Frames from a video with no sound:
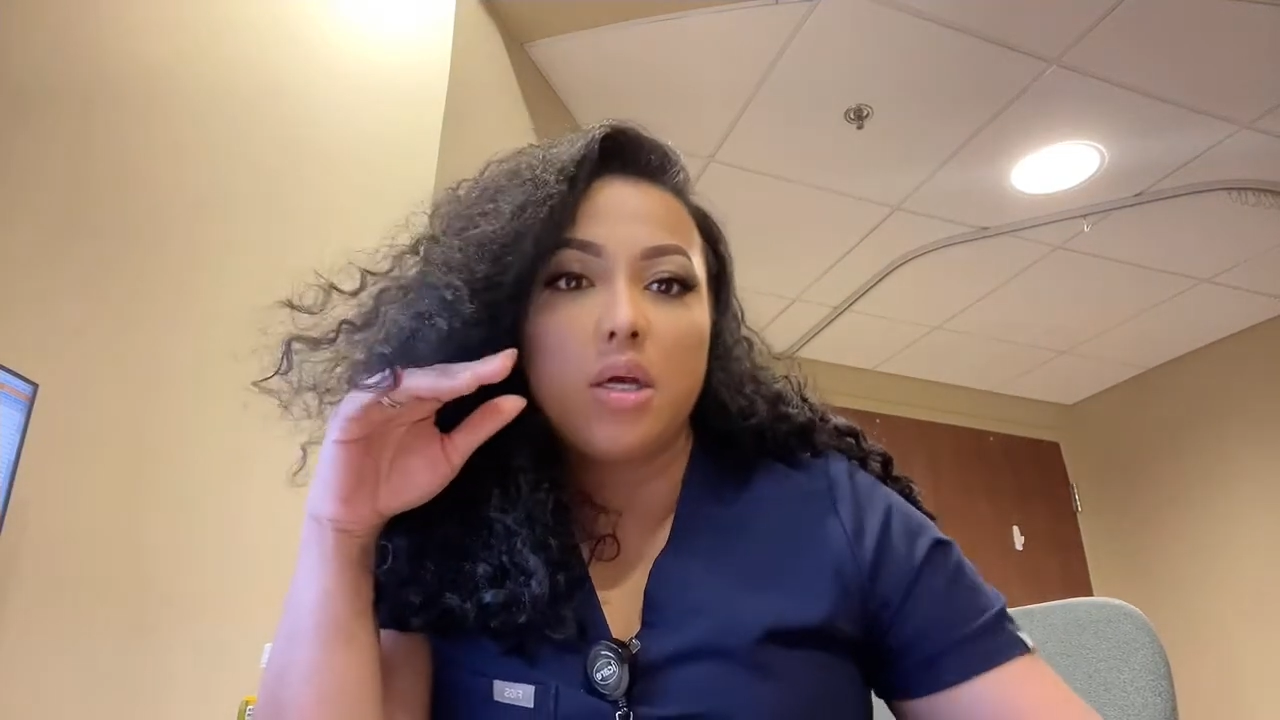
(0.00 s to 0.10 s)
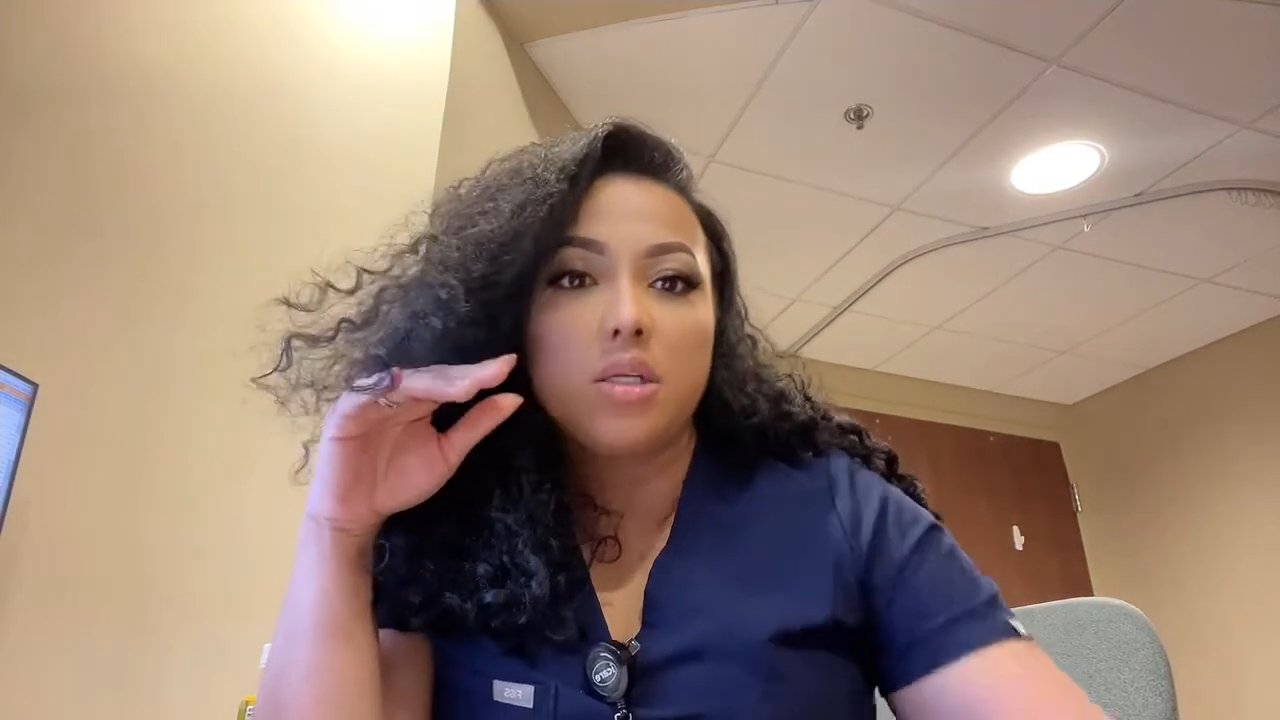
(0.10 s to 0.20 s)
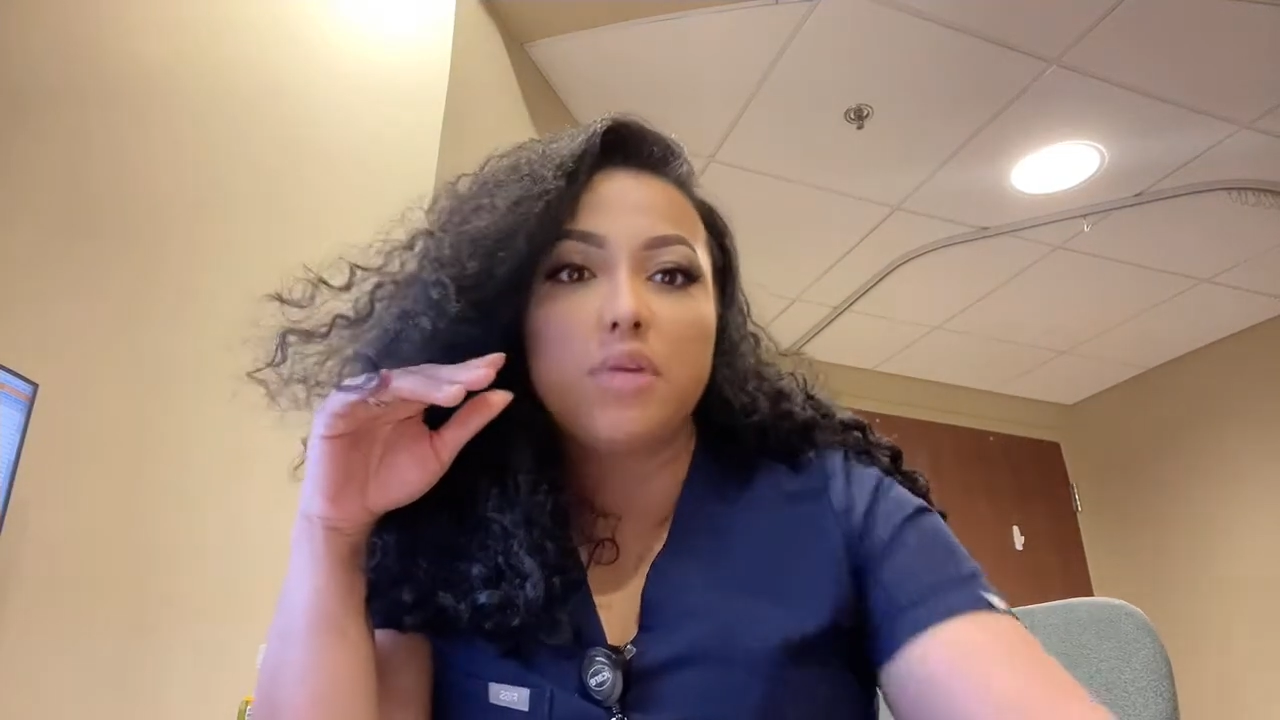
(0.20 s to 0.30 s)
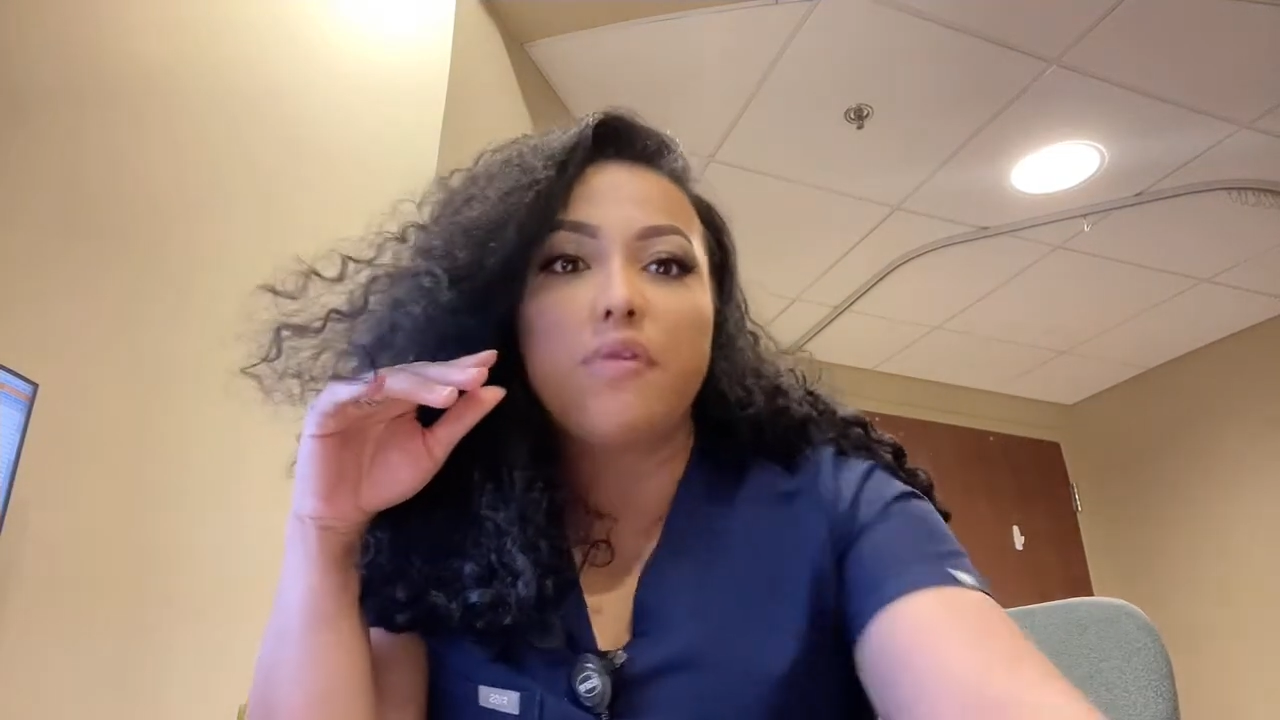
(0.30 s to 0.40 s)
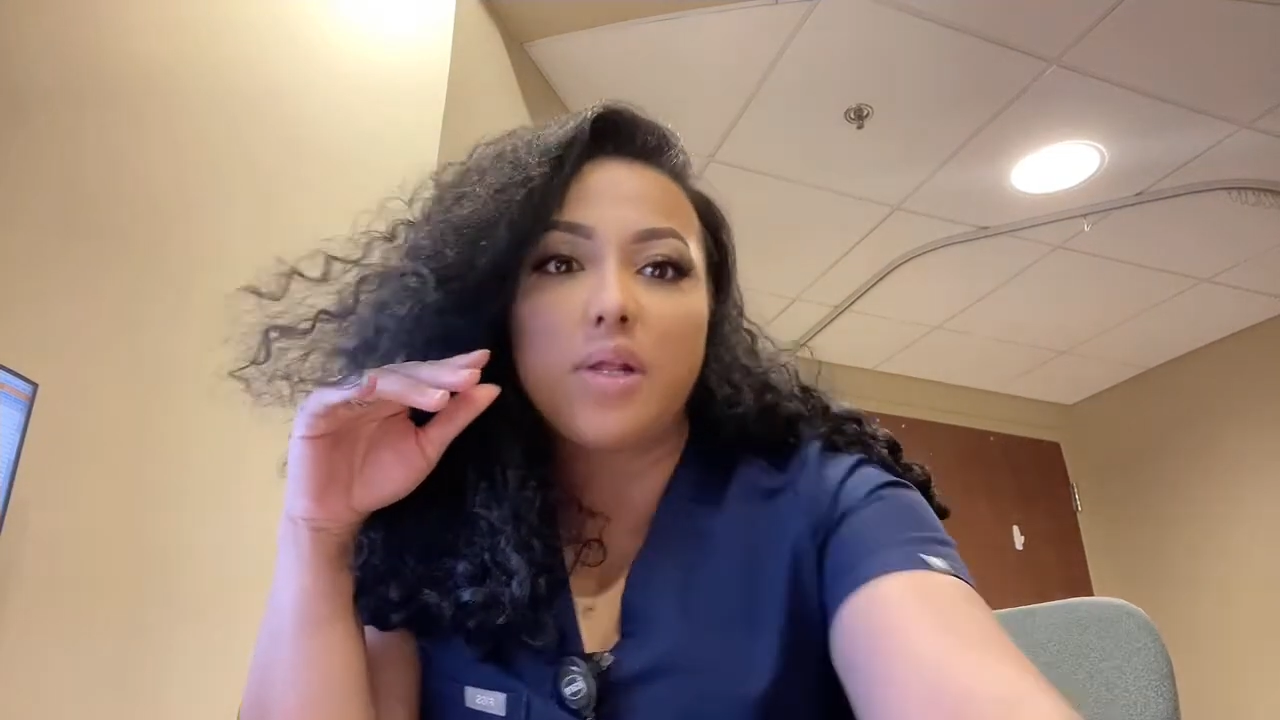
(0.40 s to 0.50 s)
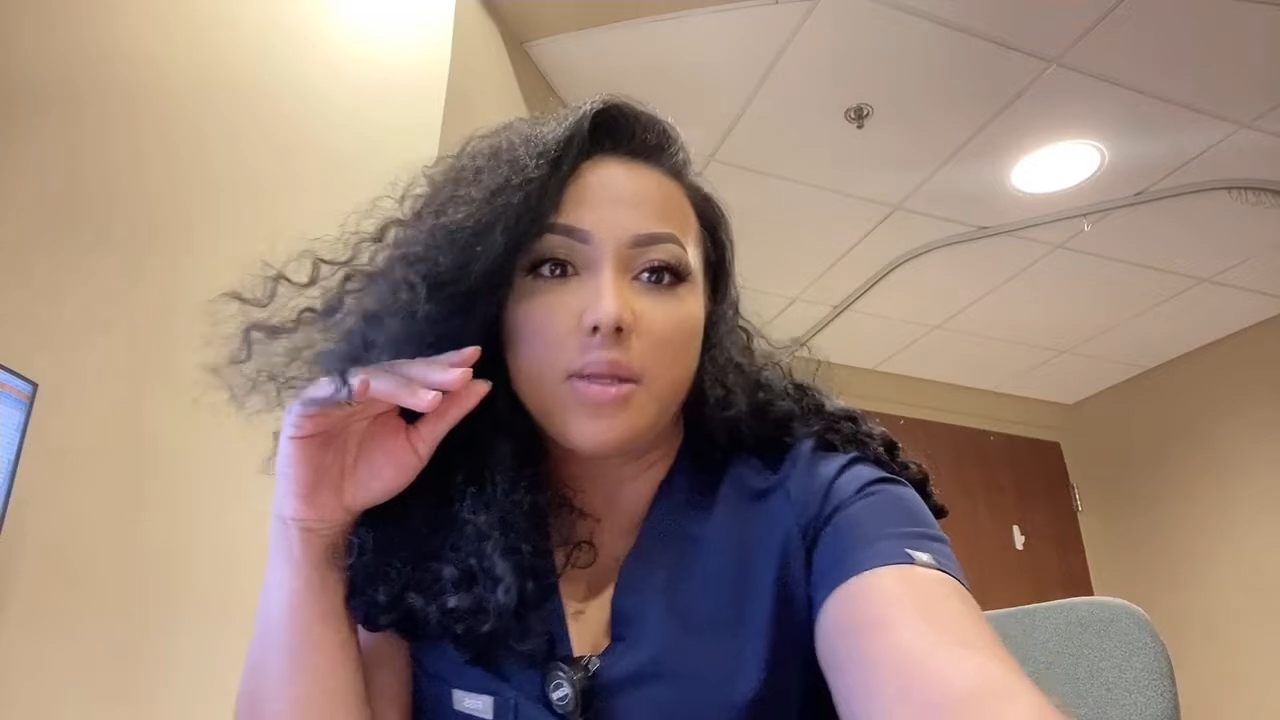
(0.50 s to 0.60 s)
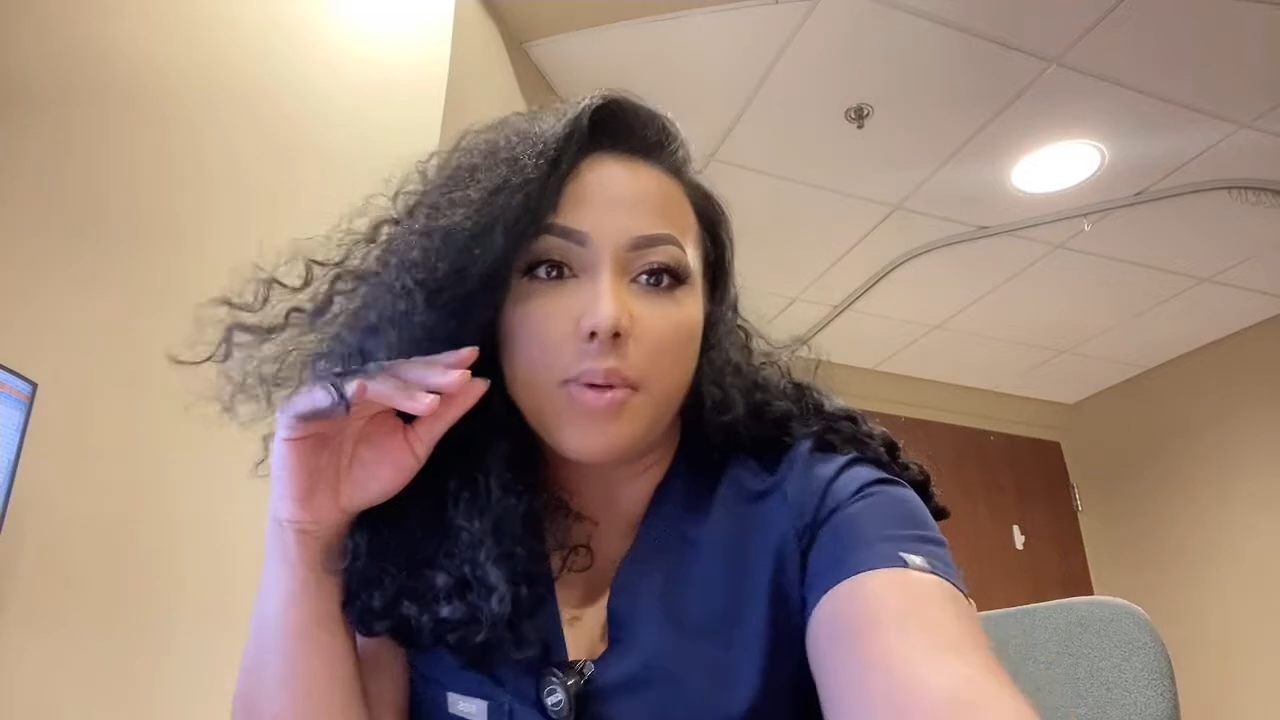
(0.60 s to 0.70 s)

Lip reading: to finally be